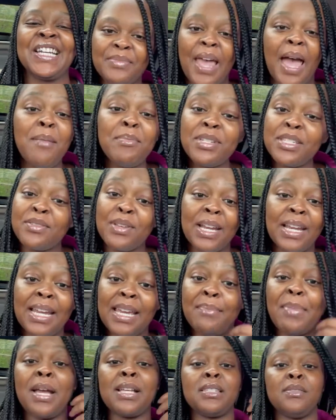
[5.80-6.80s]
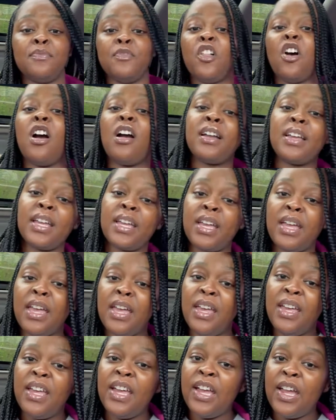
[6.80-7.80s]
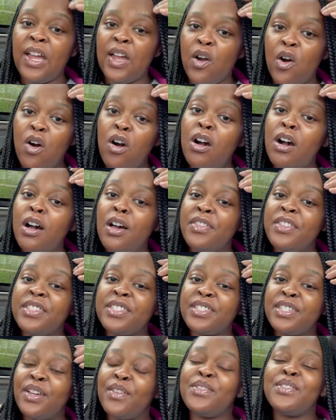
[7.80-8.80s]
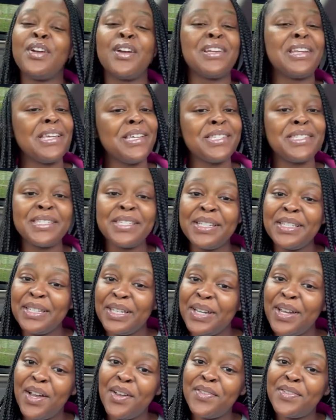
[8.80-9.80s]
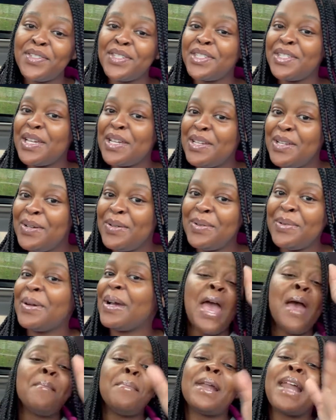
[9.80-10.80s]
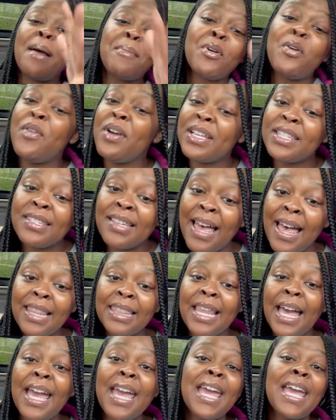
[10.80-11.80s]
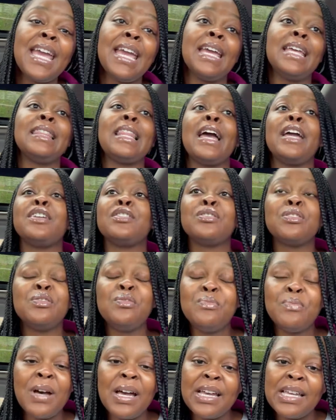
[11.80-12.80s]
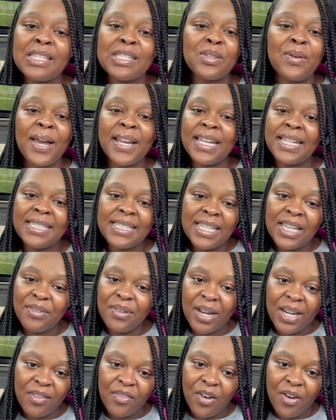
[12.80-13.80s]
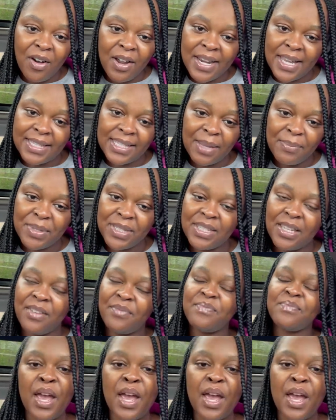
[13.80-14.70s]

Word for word: I'm just ready to get back to vlogging and all the stuff Darnicia loves to do. But I'm going to LA in like two months, so I need to get ready for all that type of stuff.